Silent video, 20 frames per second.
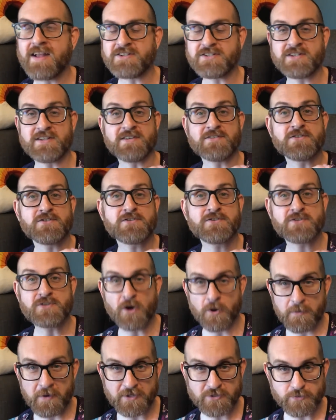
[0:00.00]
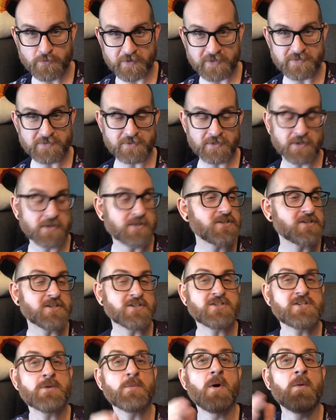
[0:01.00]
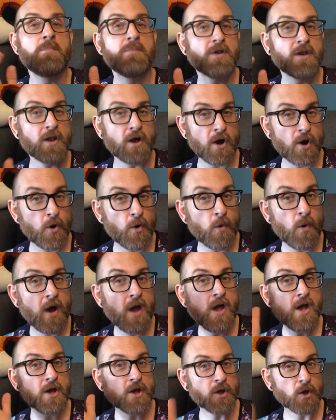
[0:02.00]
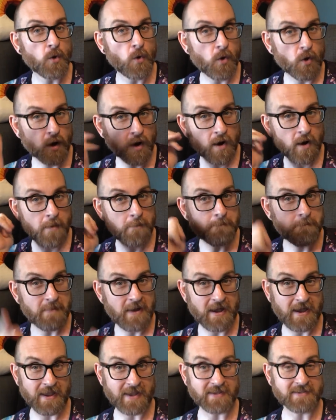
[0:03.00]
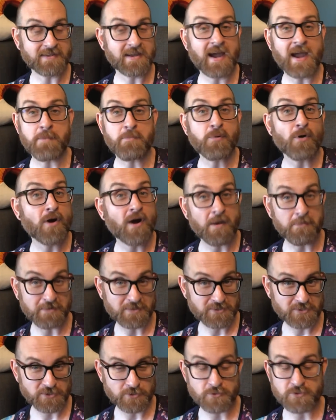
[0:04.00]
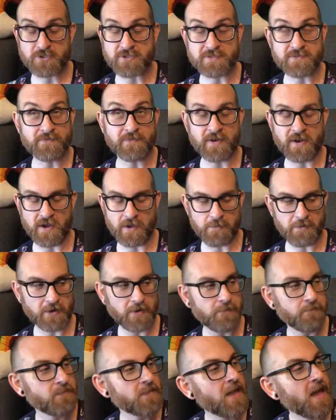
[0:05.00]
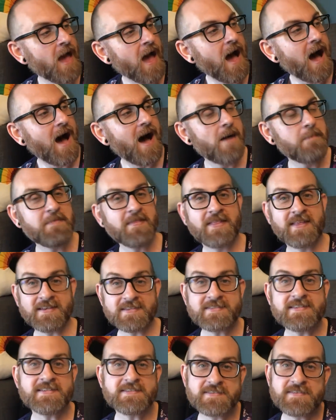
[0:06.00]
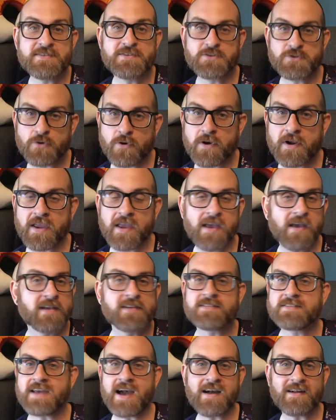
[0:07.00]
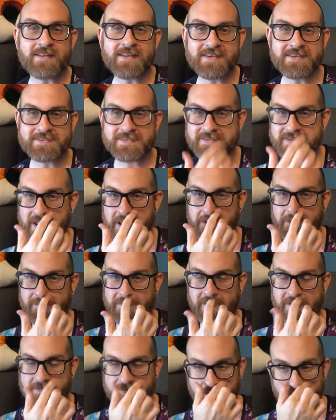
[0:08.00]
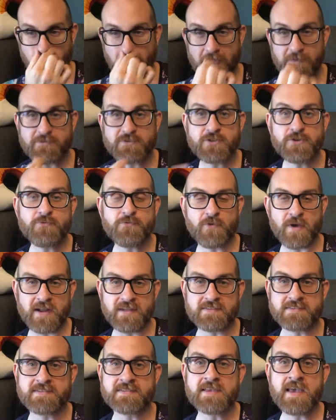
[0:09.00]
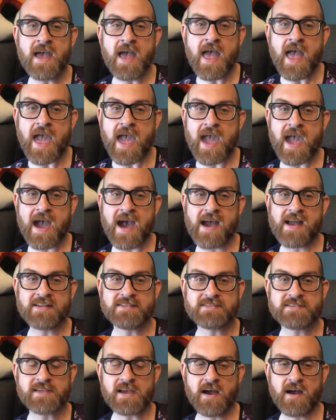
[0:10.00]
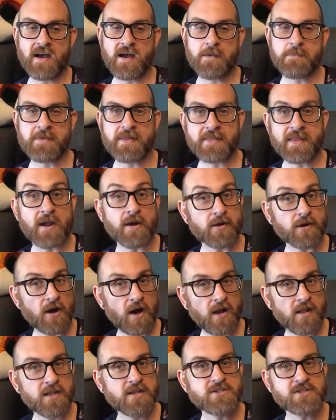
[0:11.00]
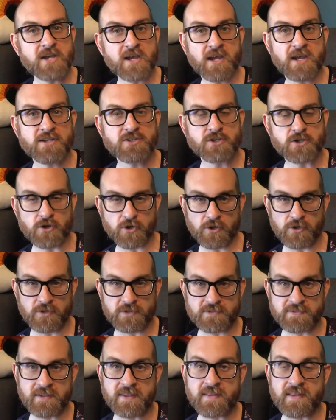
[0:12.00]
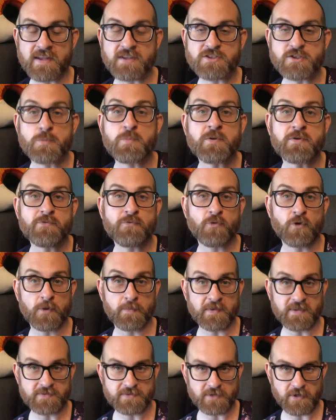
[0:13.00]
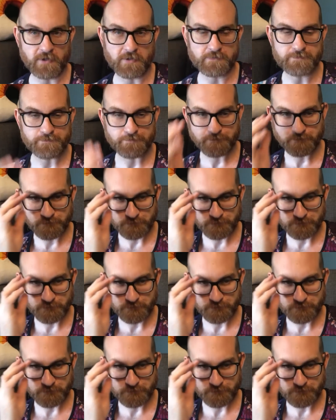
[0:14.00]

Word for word: and she does so much research, and she will blow your mind. I promise you, she's phenomenal. Um, this is the story exactly as the title says. So we have two friends, and um, they are college age girls, and they do performance art.